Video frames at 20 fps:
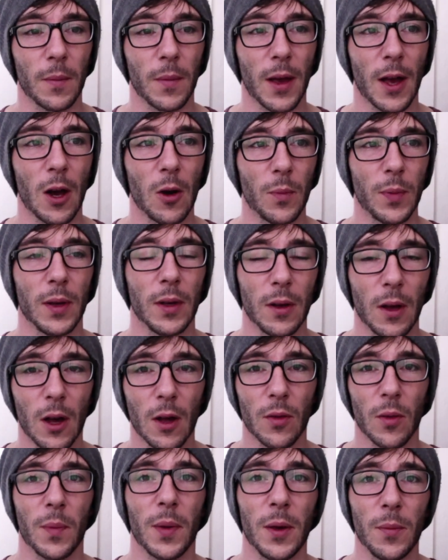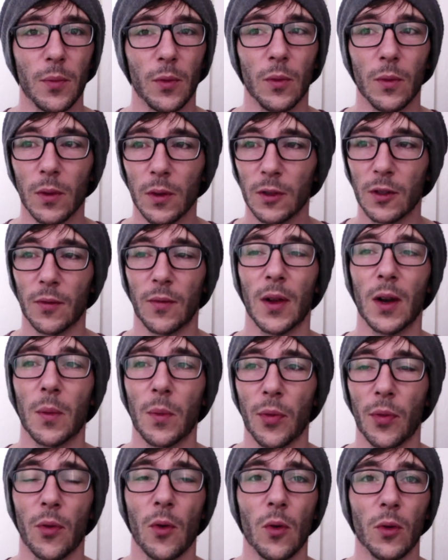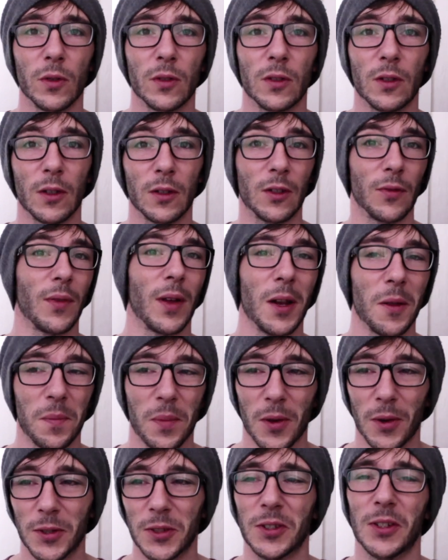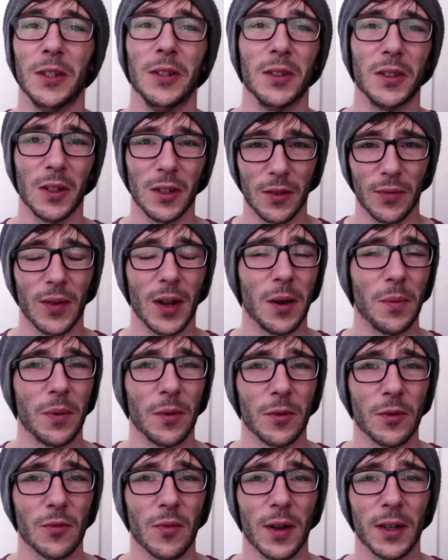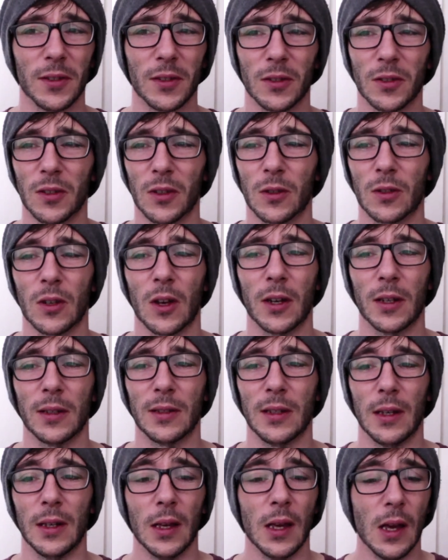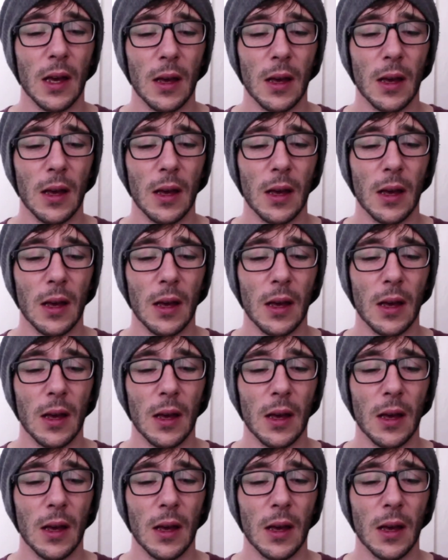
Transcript: helping other people develop thoughts that develop policies that develop a greater society.